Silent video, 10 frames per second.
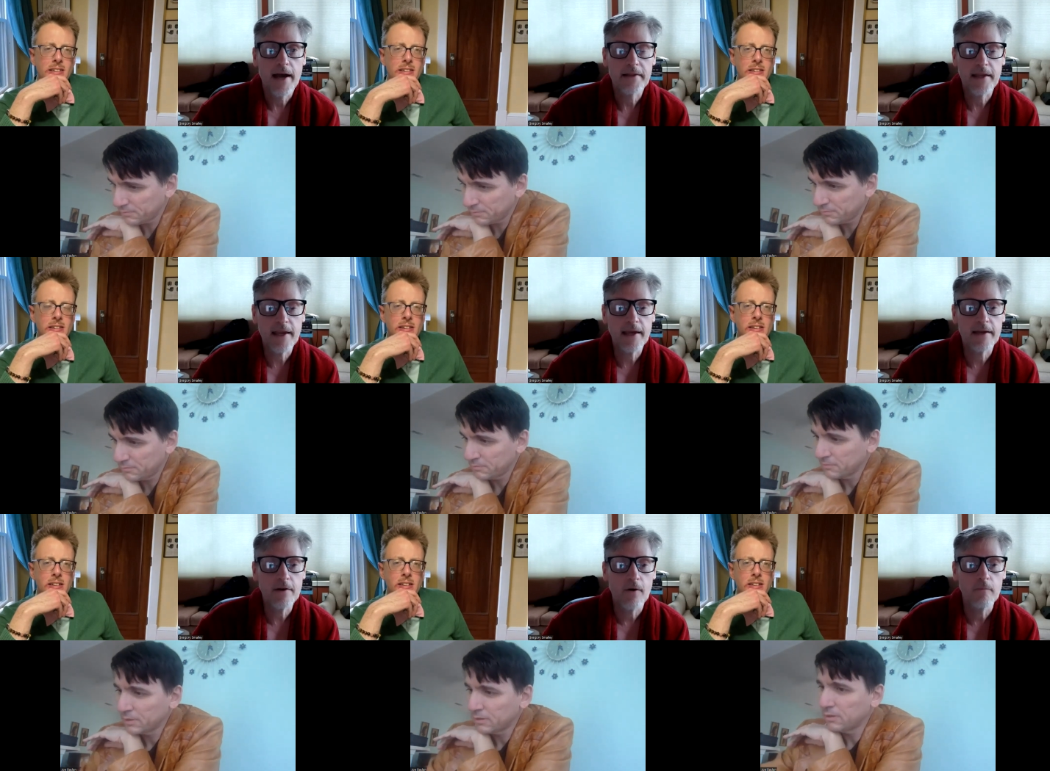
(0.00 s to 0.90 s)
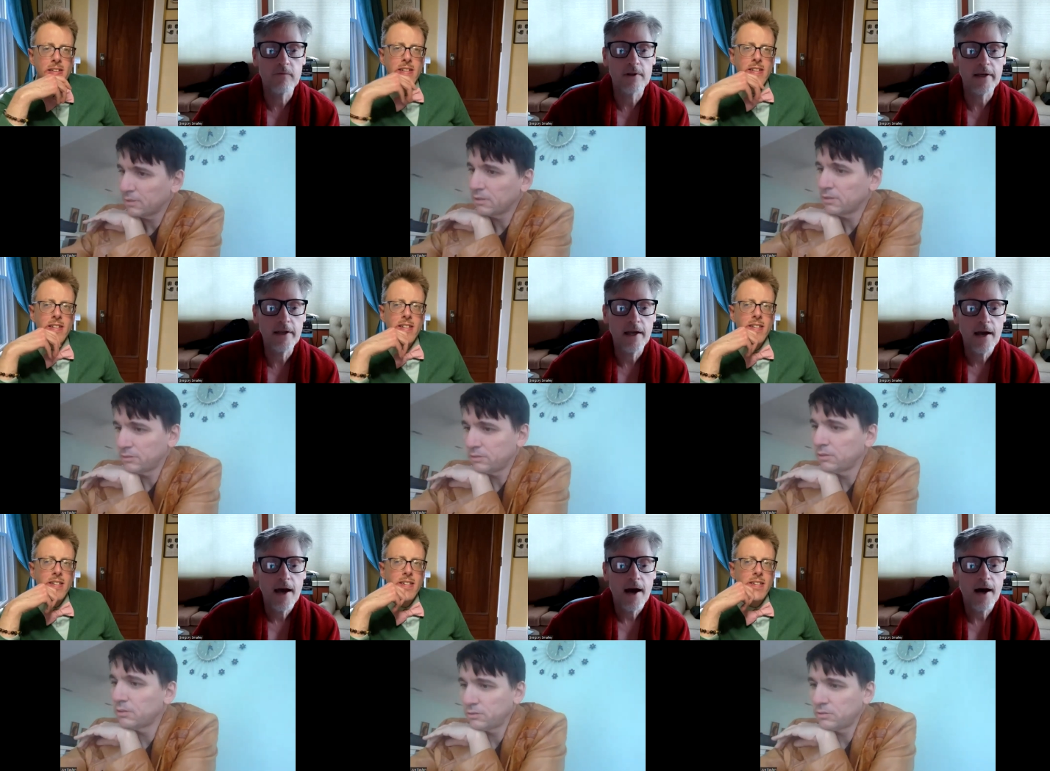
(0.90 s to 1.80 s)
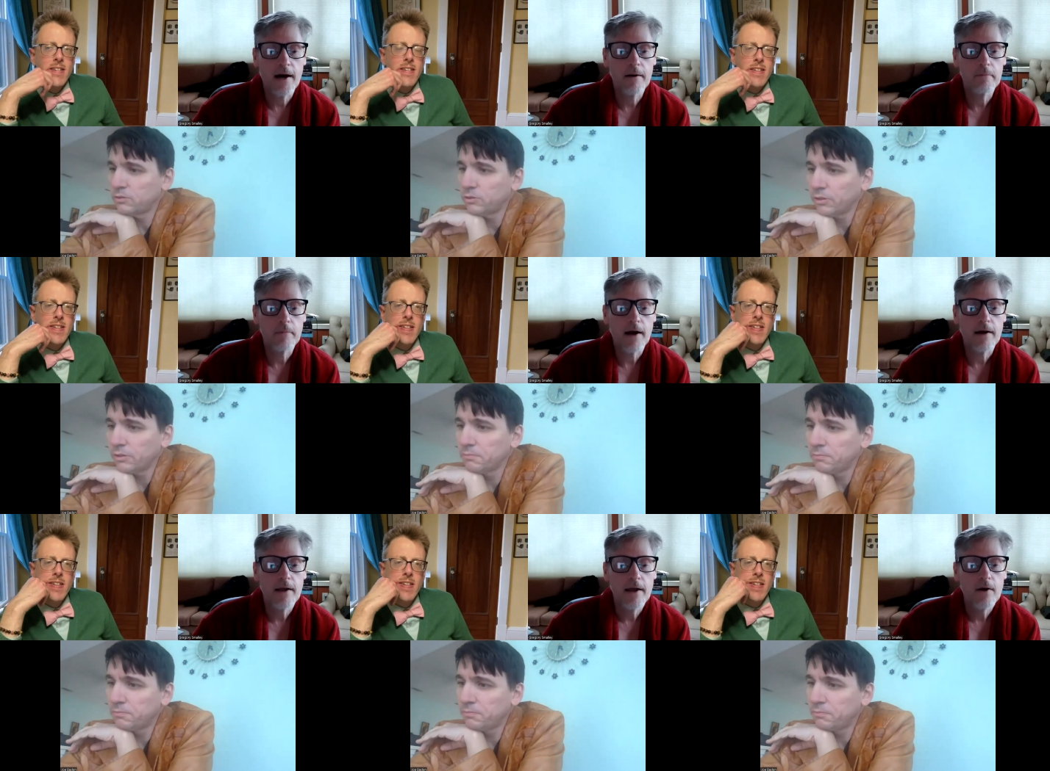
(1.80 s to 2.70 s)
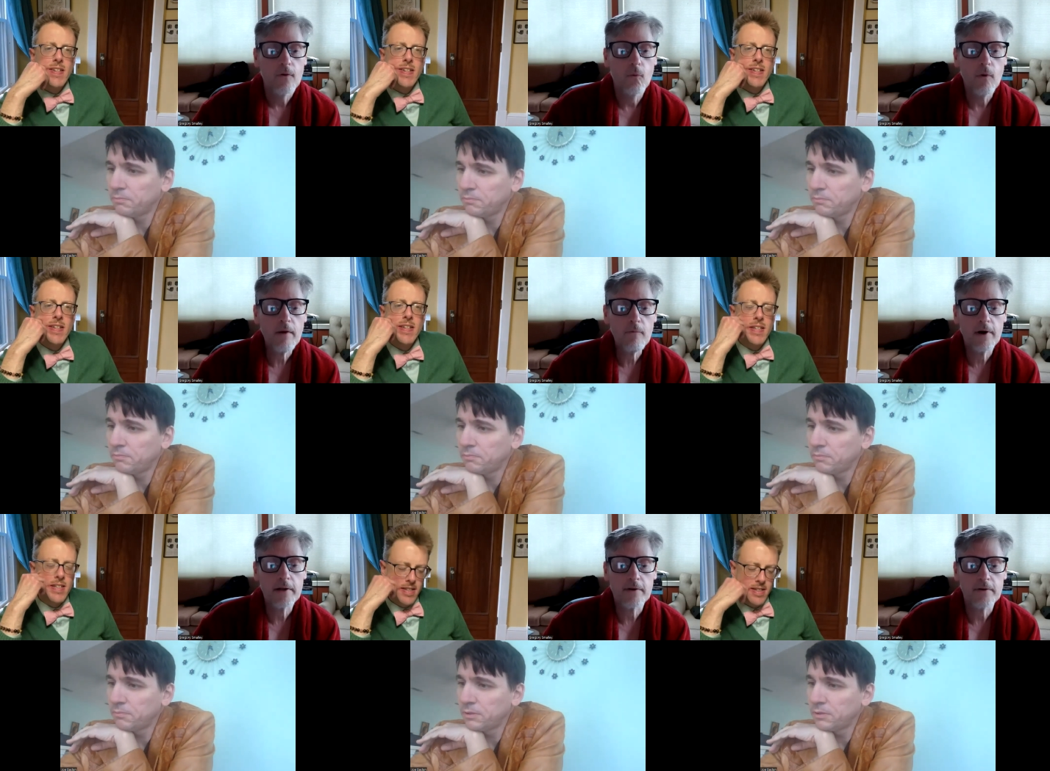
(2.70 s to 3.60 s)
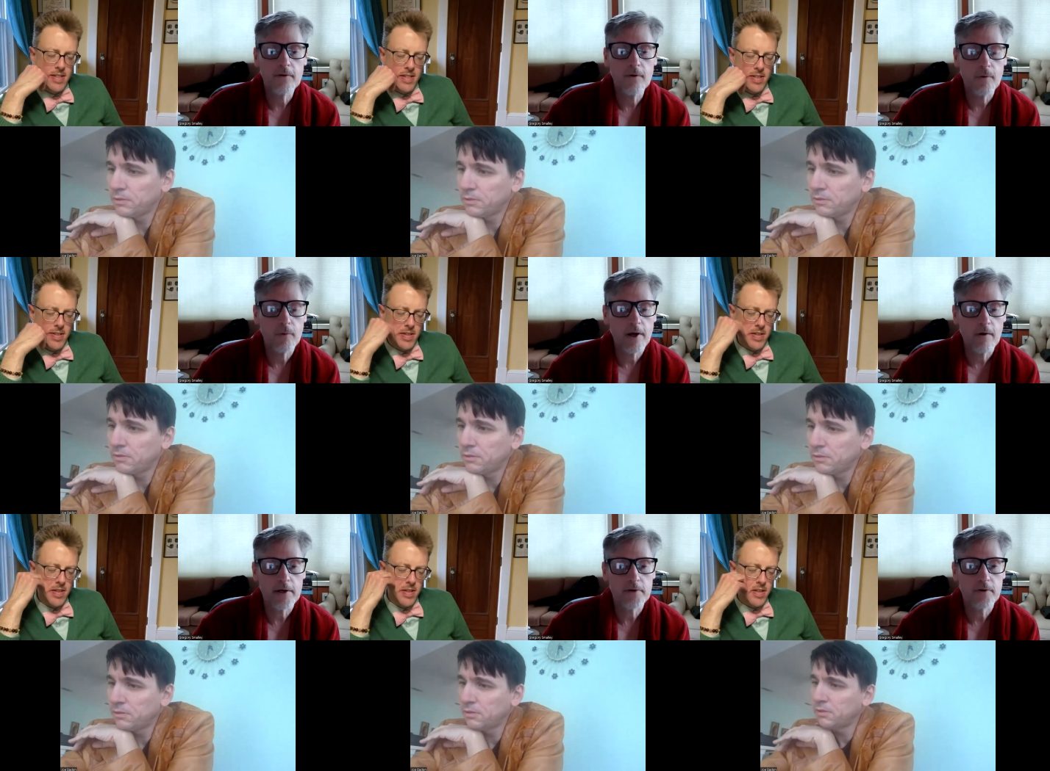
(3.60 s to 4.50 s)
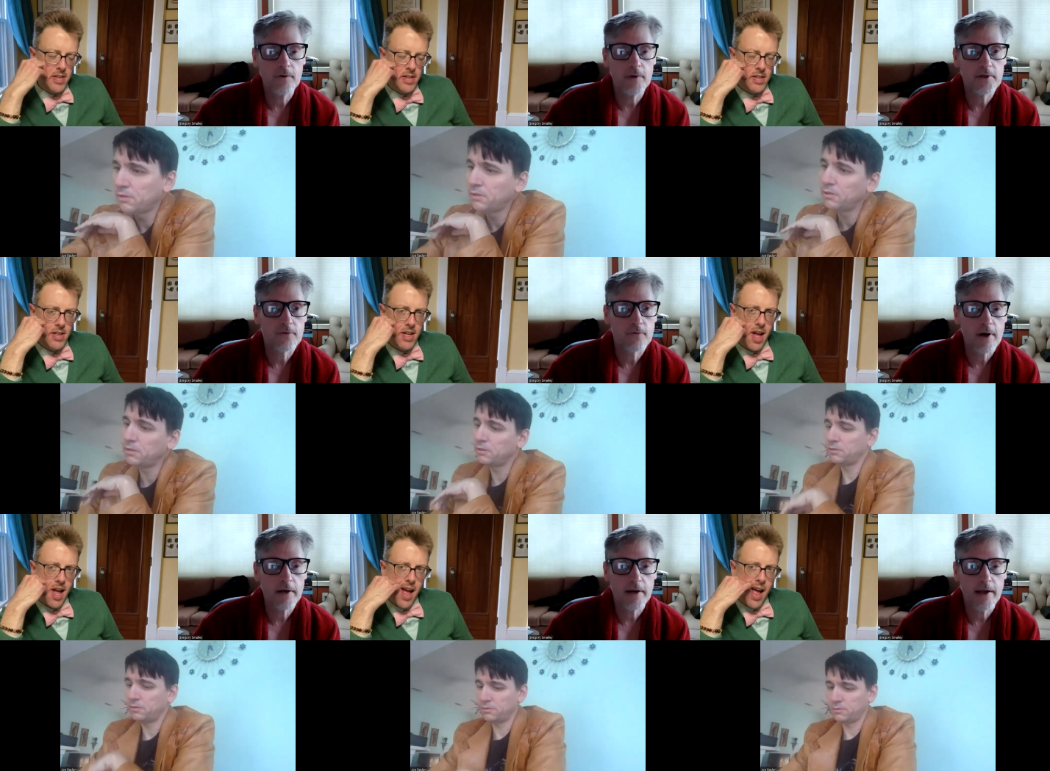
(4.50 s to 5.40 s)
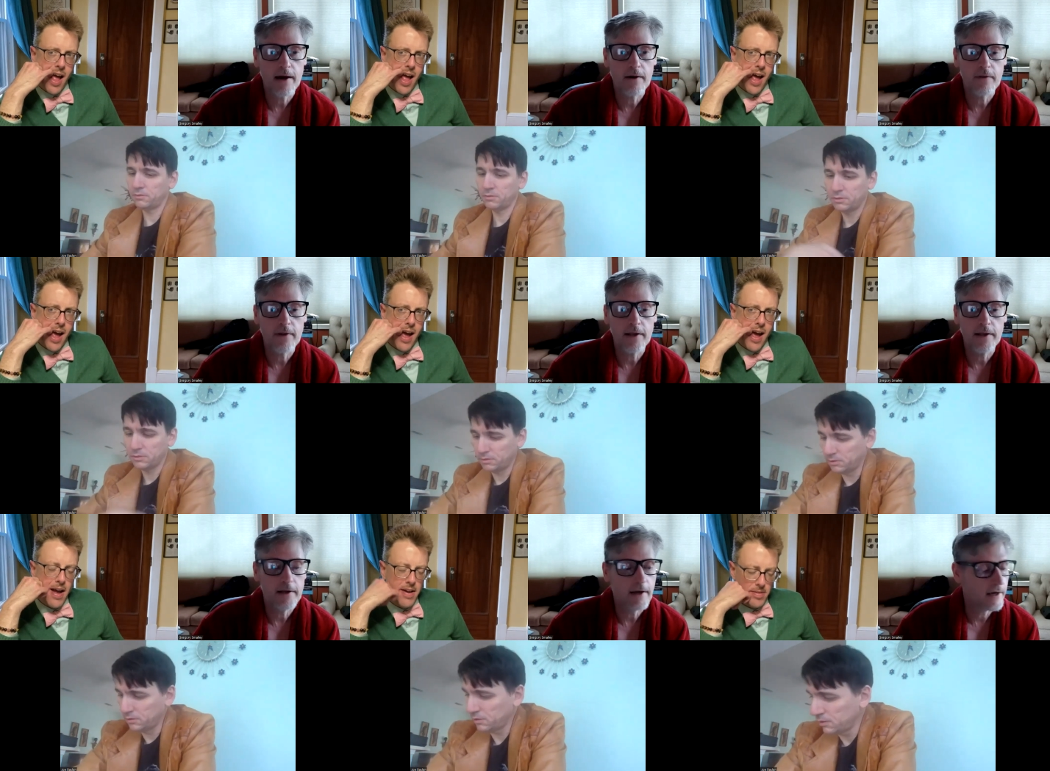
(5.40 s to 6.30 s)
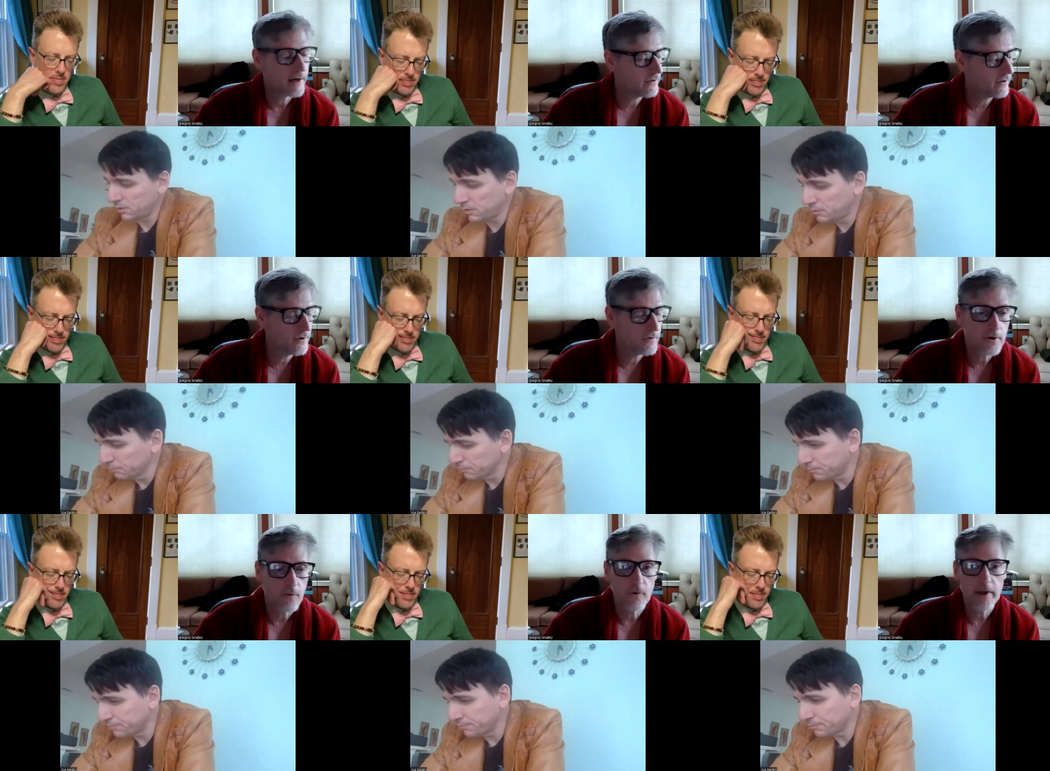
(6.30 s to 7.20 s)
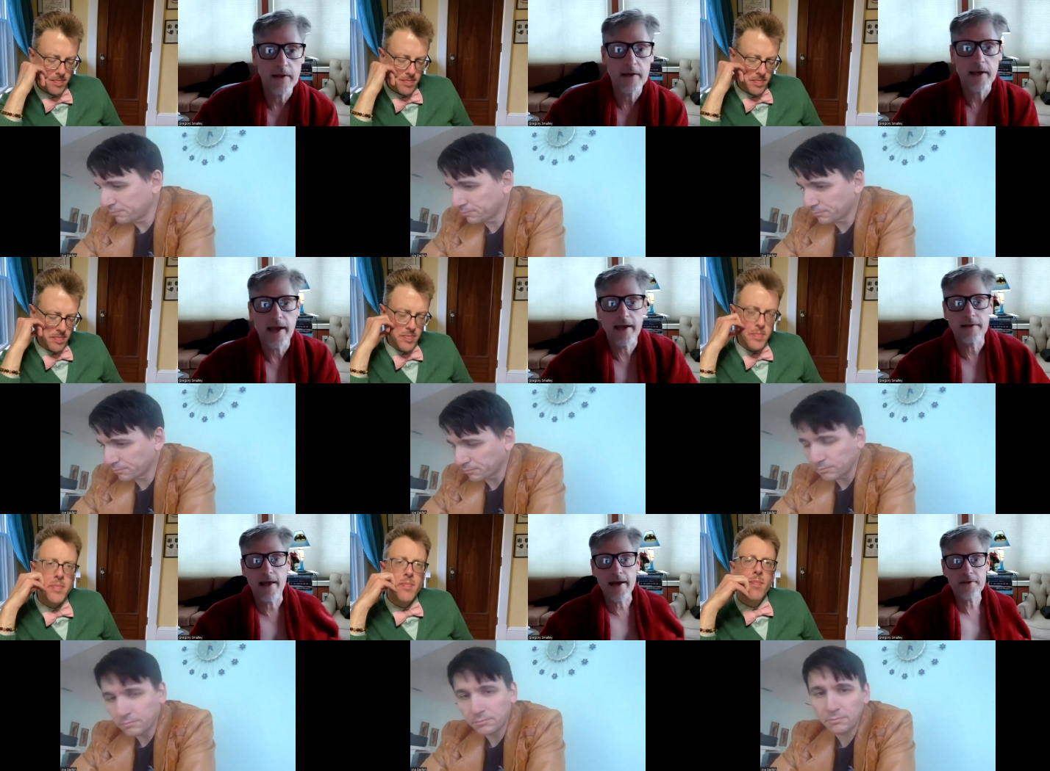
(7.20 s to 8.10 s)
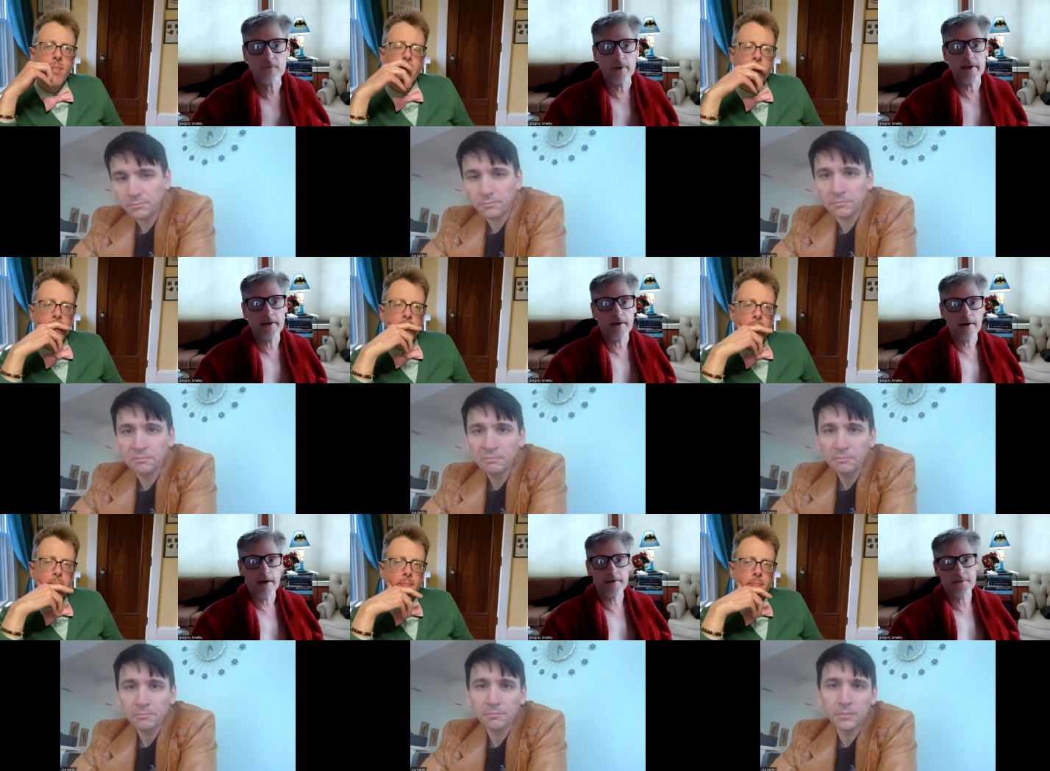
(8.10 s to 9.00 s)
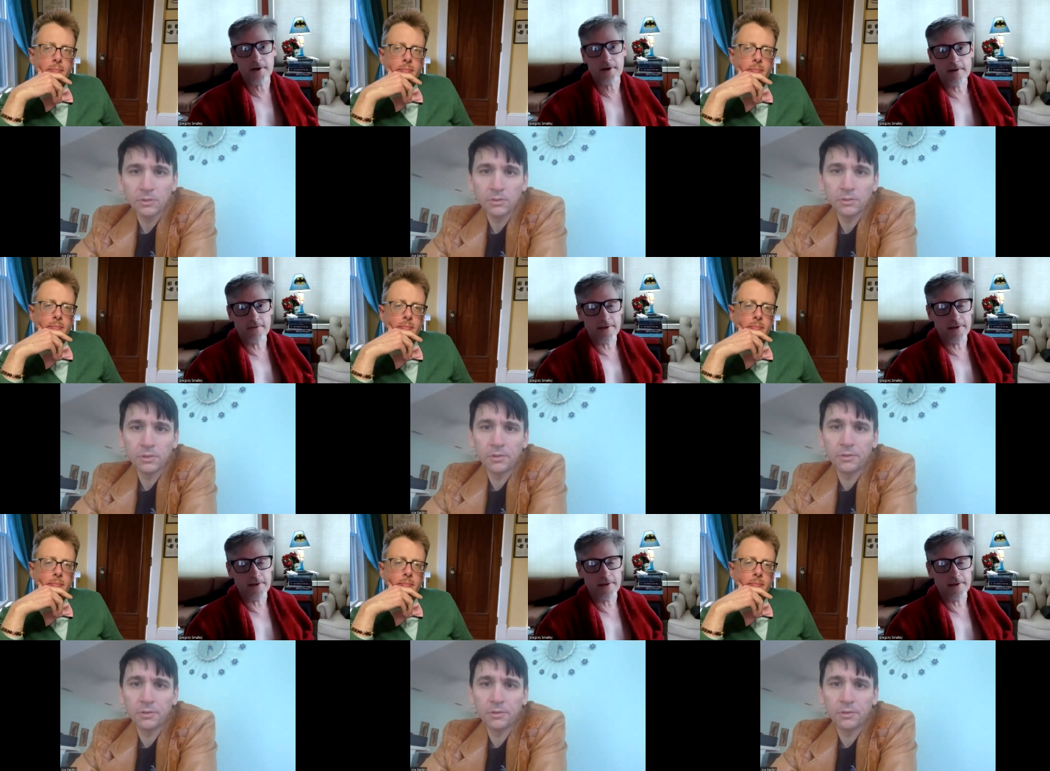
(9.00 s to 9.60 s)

Speaker 1: at the end, hopefully. Um, sure we want to do what we always do, which is run down the uh, news of the week. And last week, I started